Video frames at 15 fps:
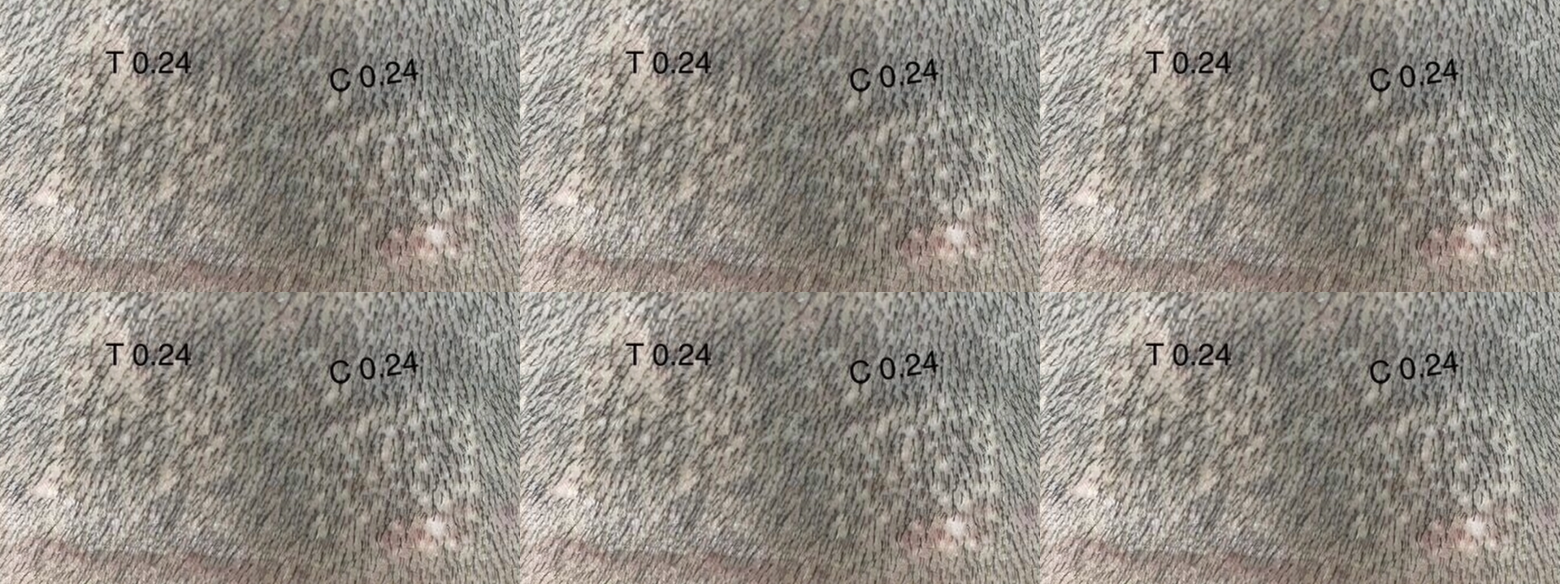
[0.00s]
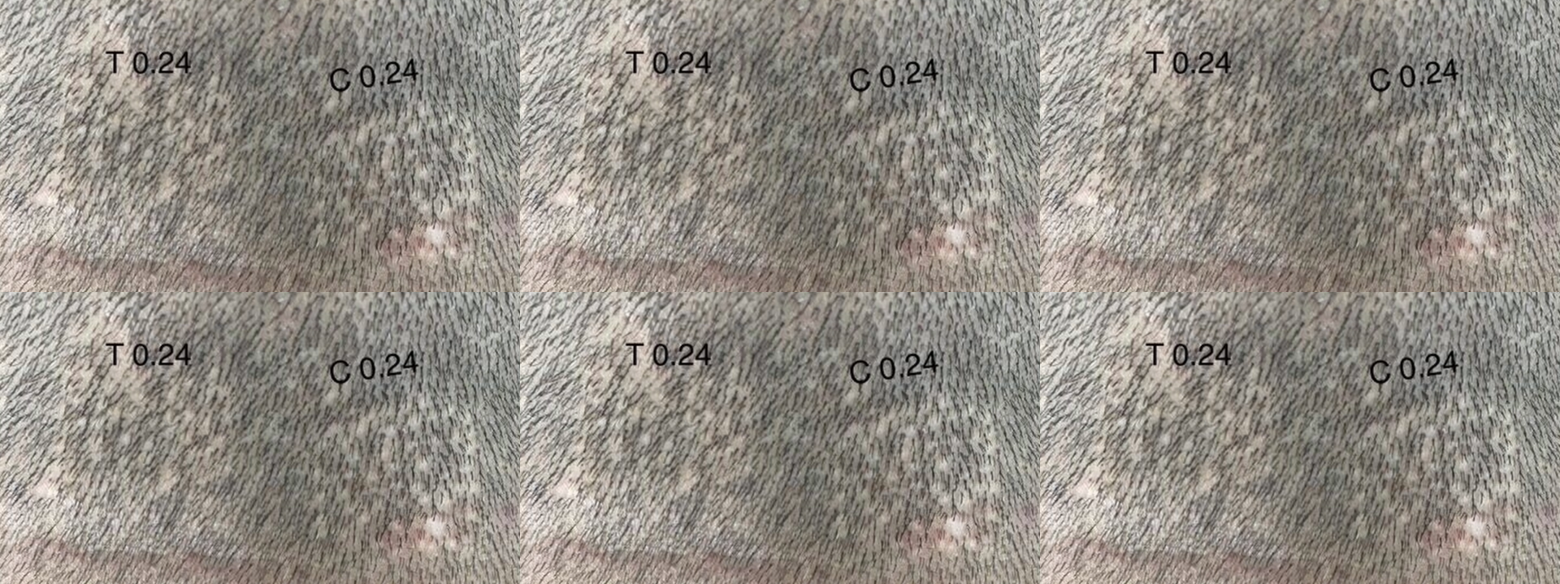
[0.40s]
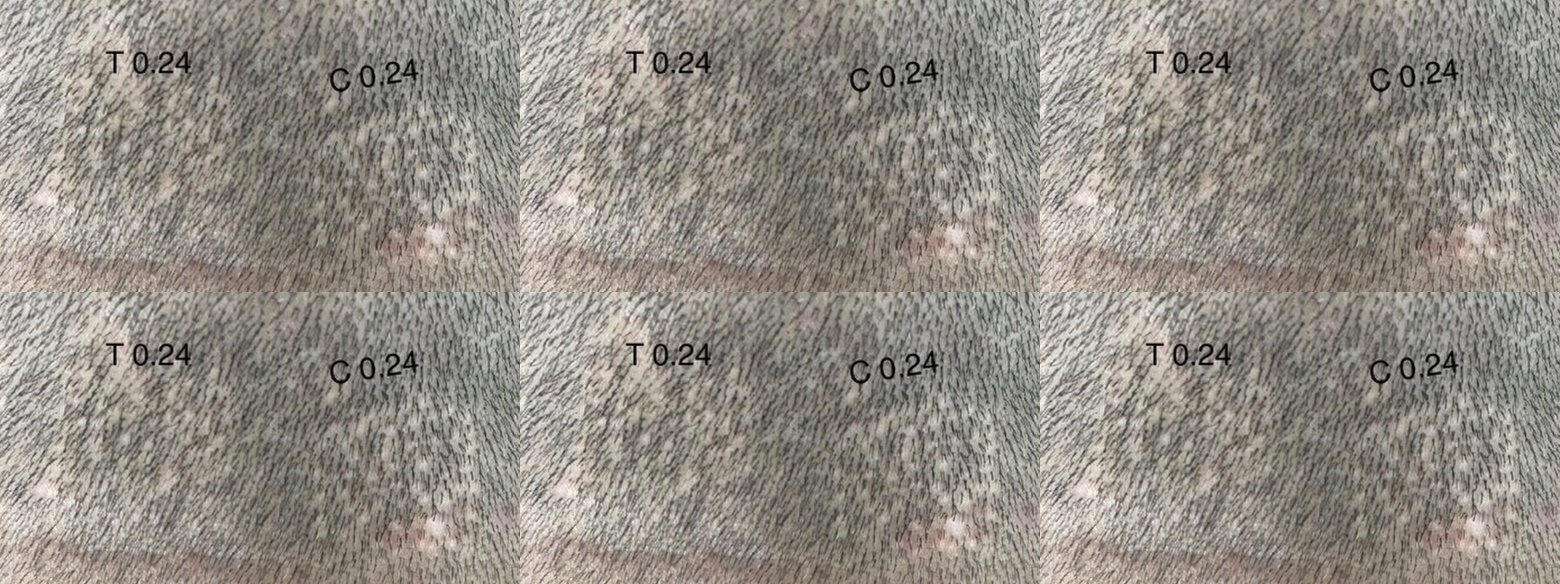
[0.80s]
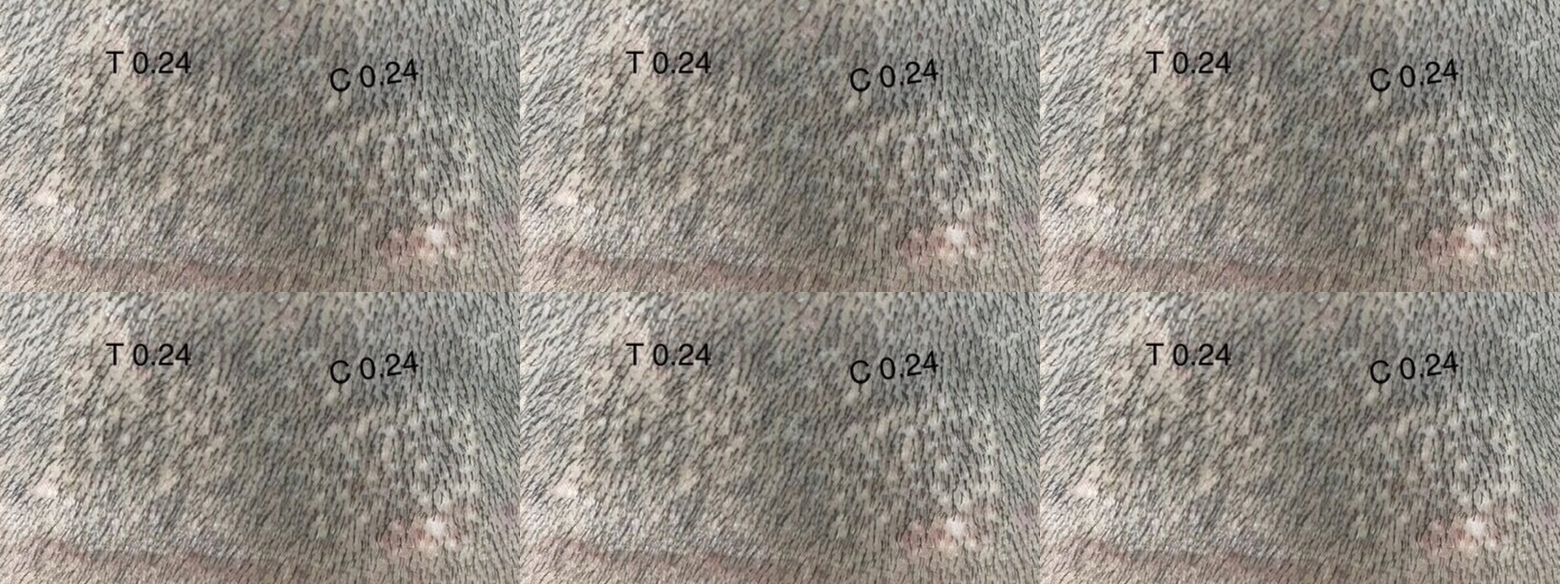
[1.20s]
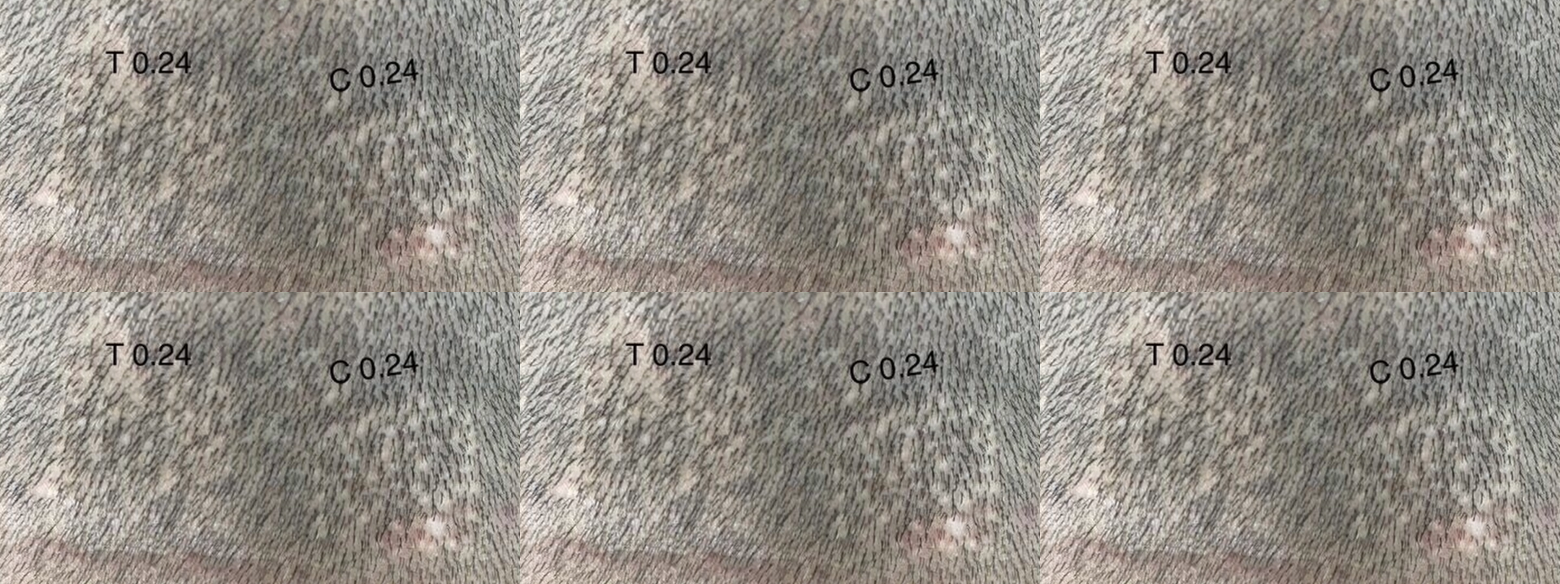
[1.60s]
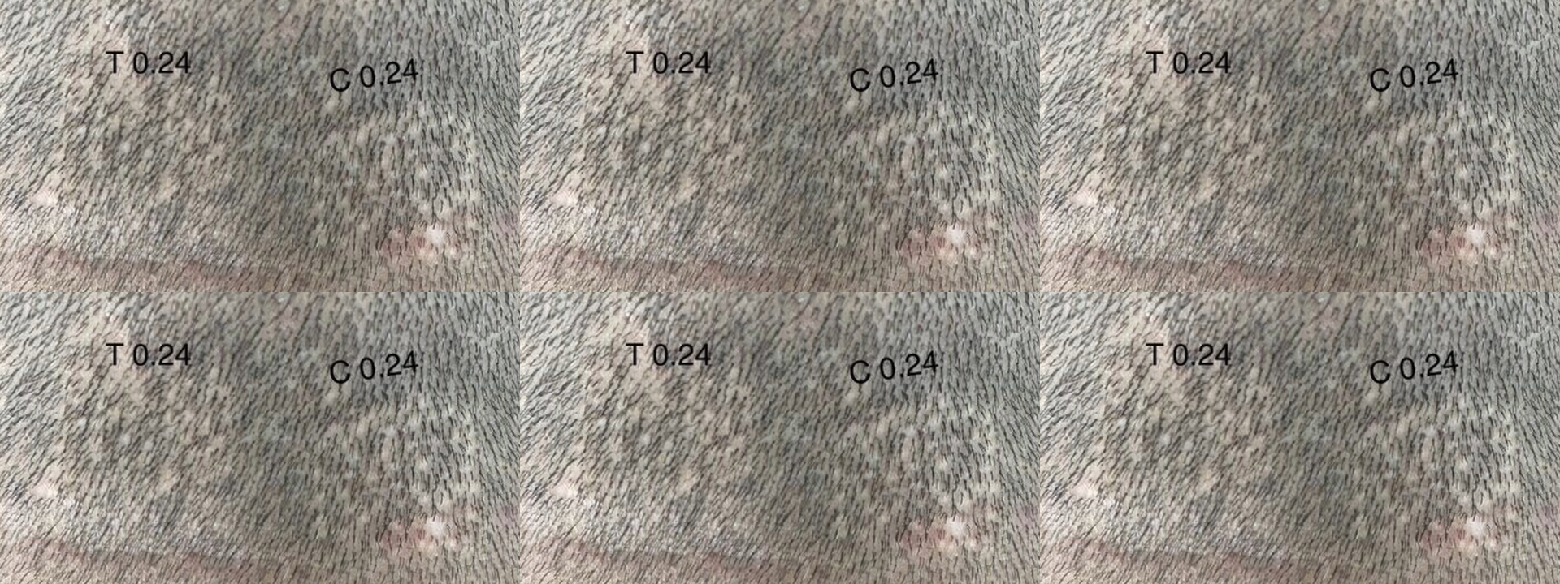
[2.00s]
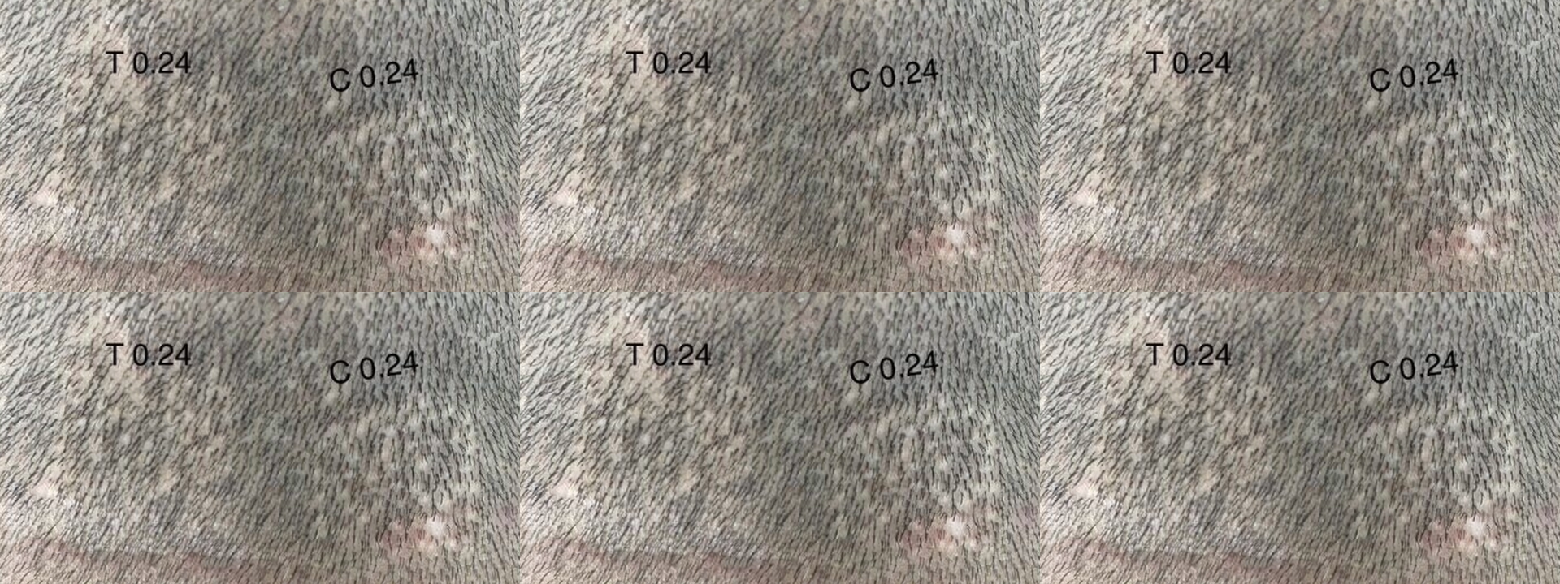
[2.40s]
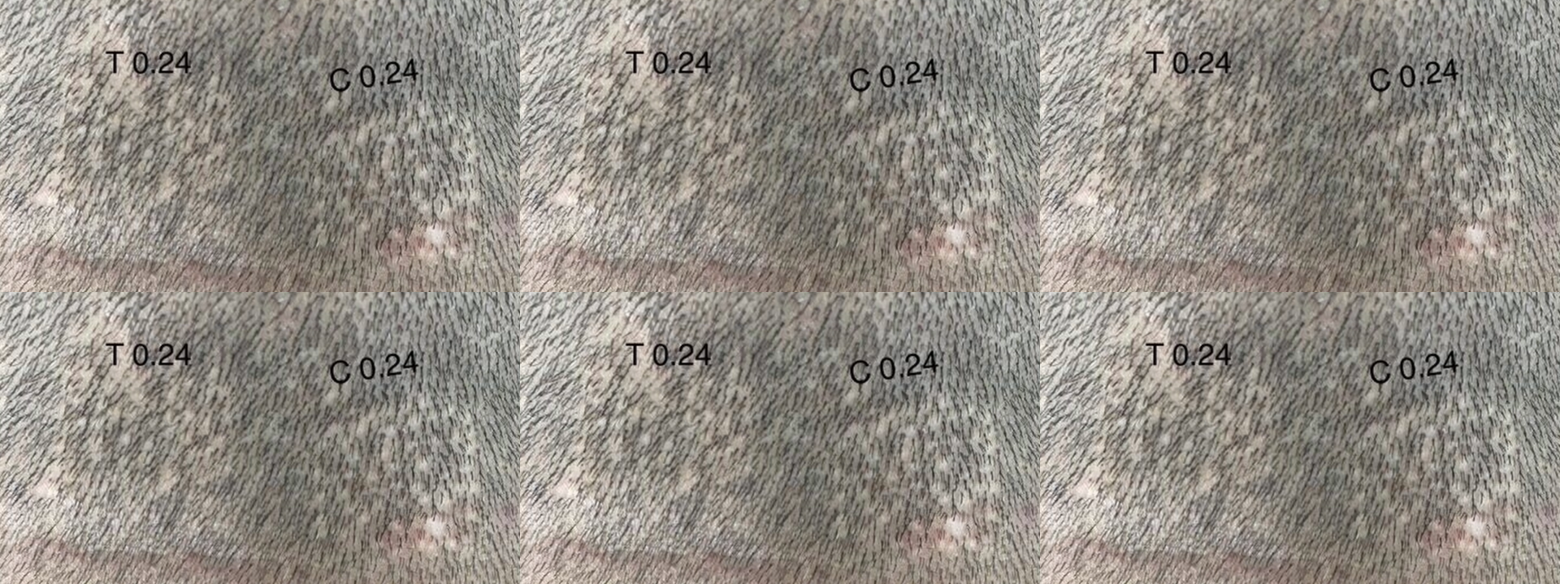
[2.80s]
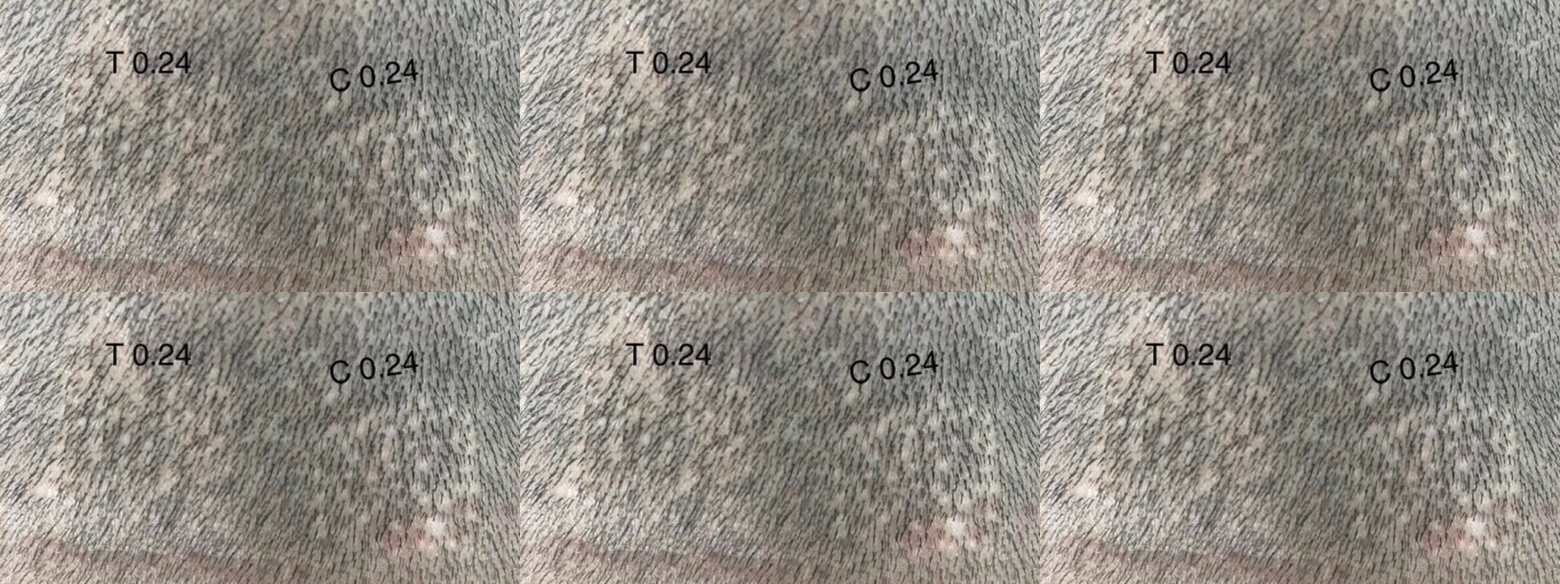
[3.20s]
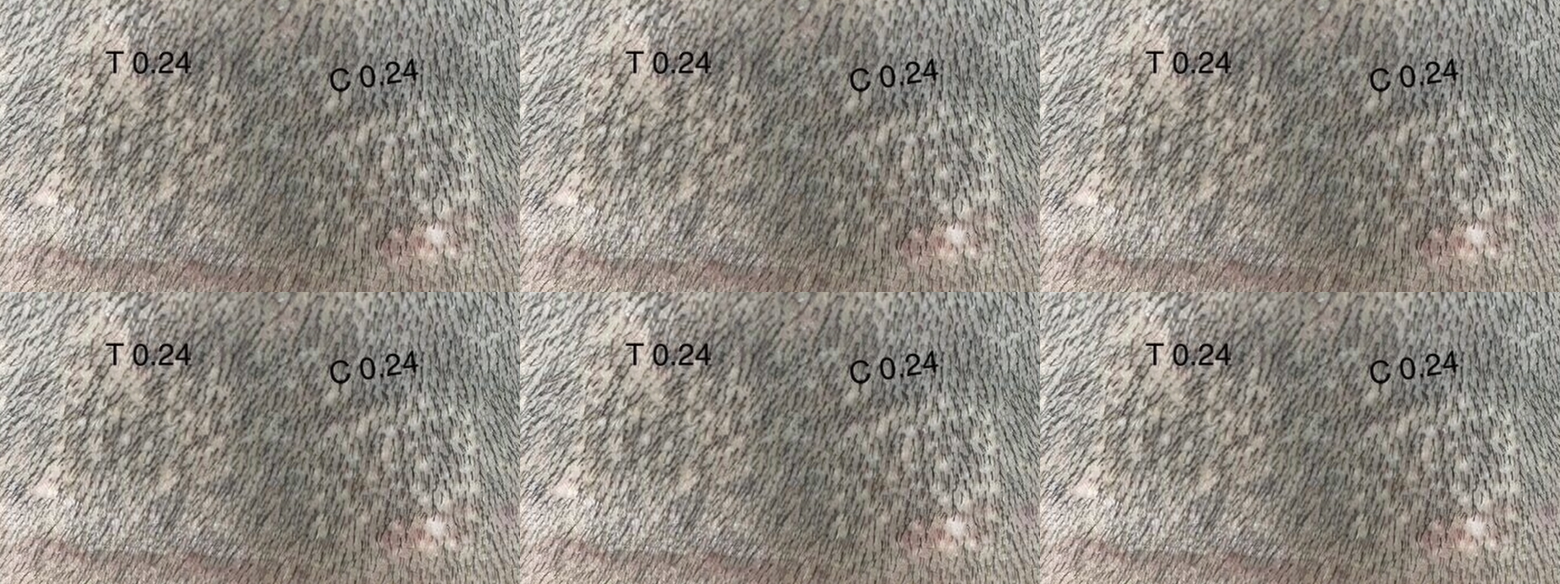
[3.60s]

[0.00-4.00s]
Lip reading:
[unreadable: no face in view]